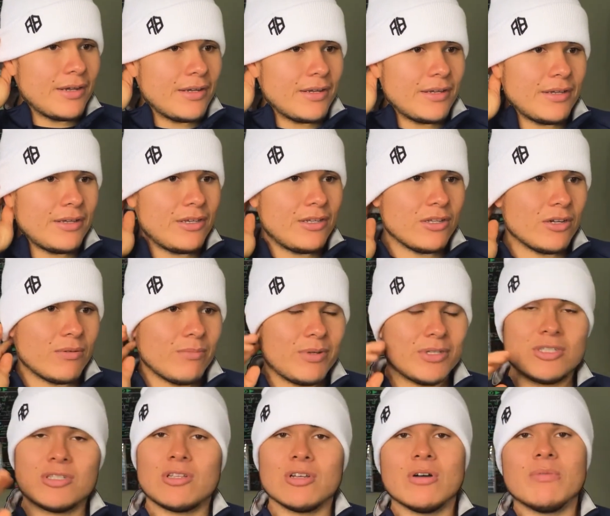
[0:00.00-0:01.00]
you know, but
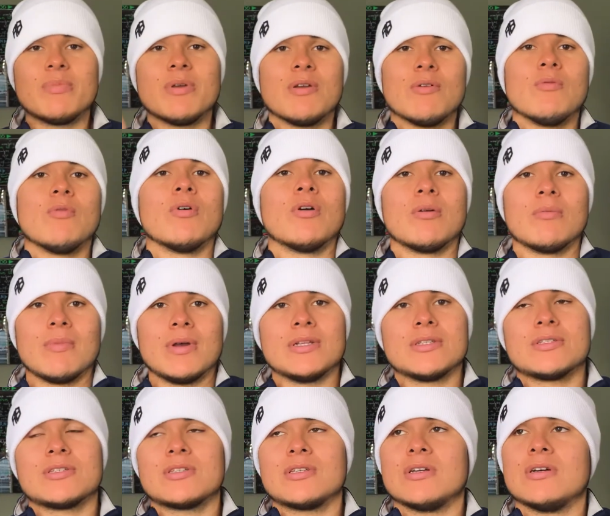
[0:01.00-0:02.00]
still being warm and
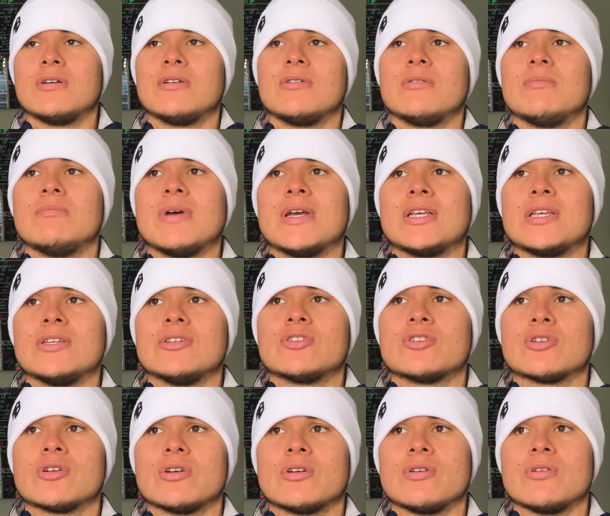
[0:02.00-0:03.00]
still making
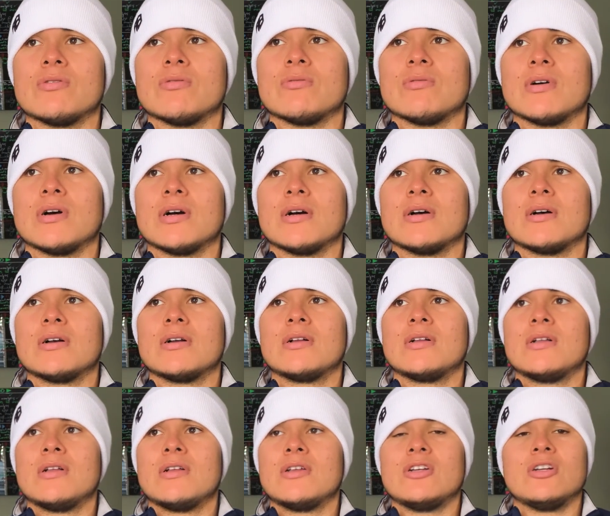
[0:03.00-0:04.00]
sure
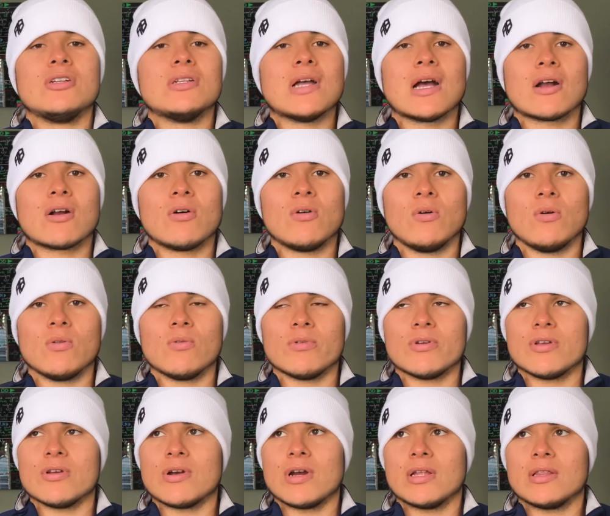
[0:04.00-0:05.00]
you're not cold when
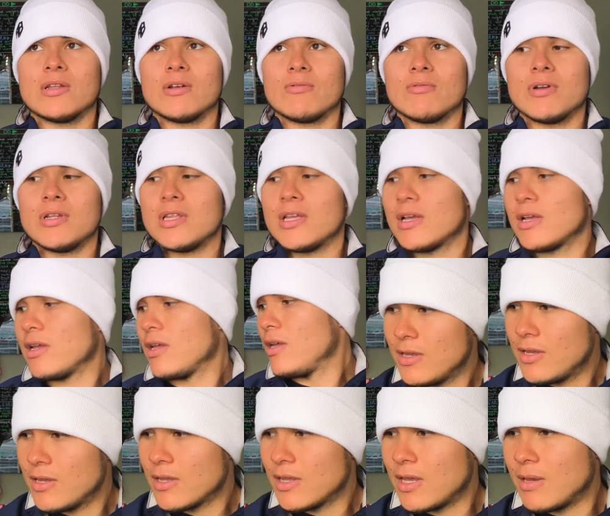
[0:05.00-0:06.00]
you're out there running.
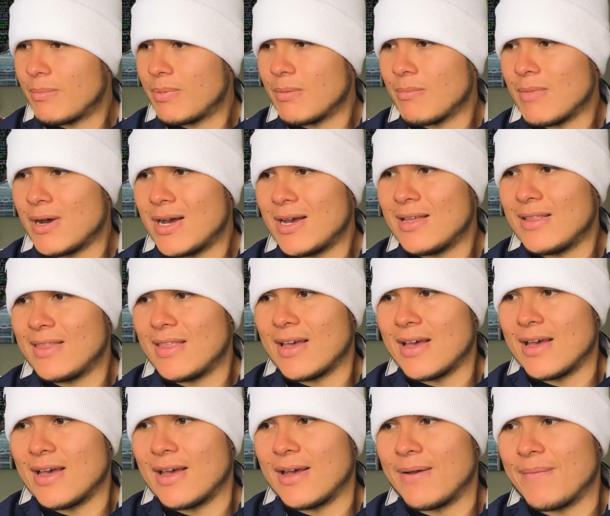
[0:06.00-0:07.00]
Keep in mind
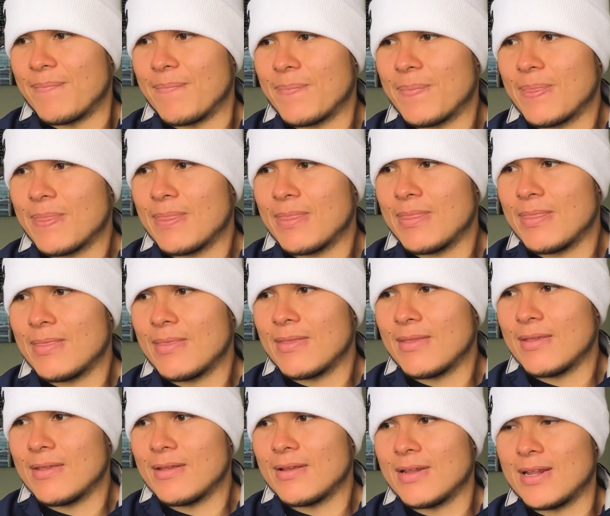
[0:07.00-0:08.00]
that,
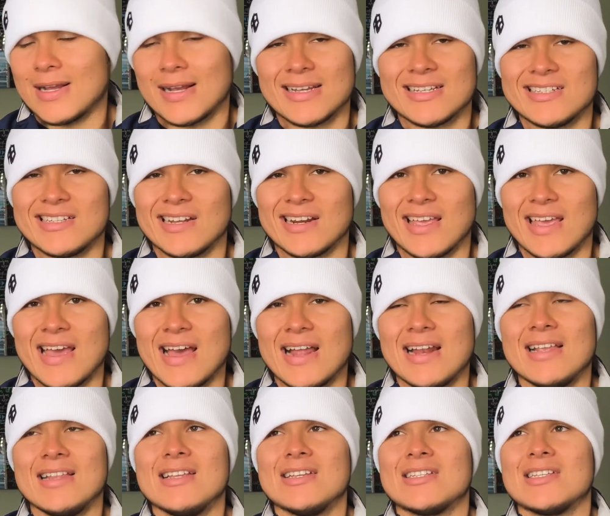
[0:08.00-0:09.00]
like I said, Cali
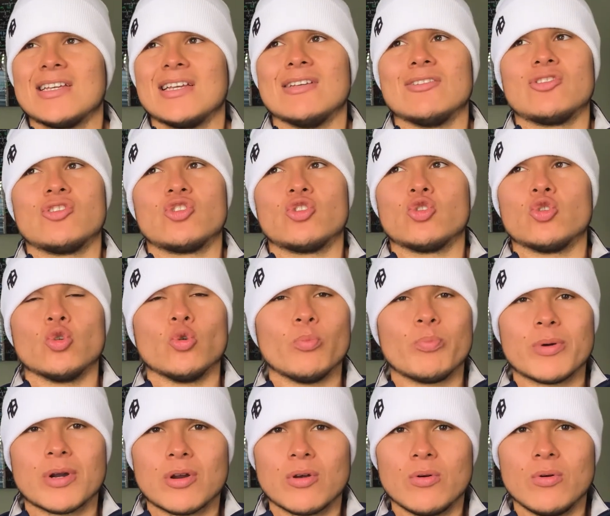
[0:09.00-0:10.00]
doesn't get
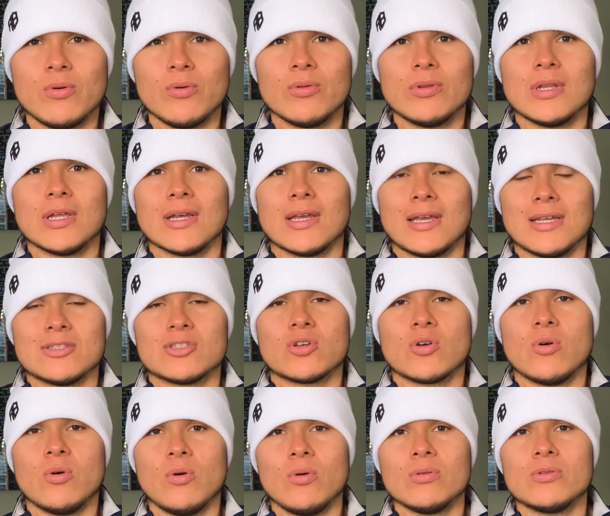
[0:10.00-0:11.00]
super cold. Like it's
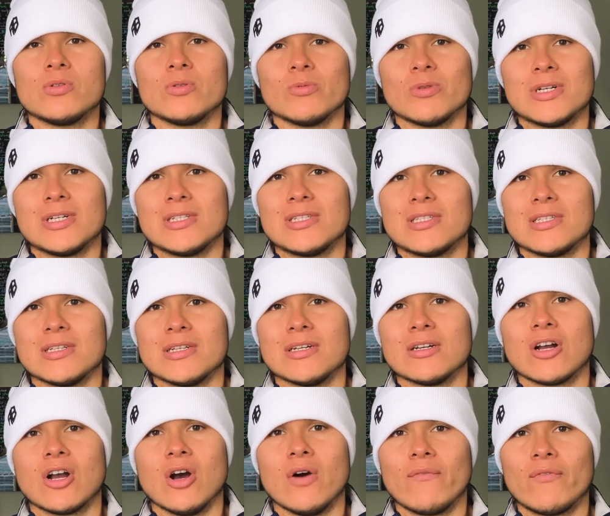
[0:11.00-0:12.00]
cold to where it's
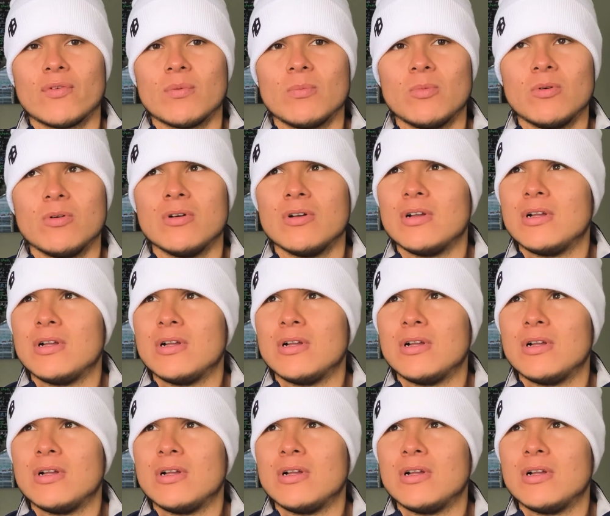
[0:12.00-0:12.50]
uncomfortable,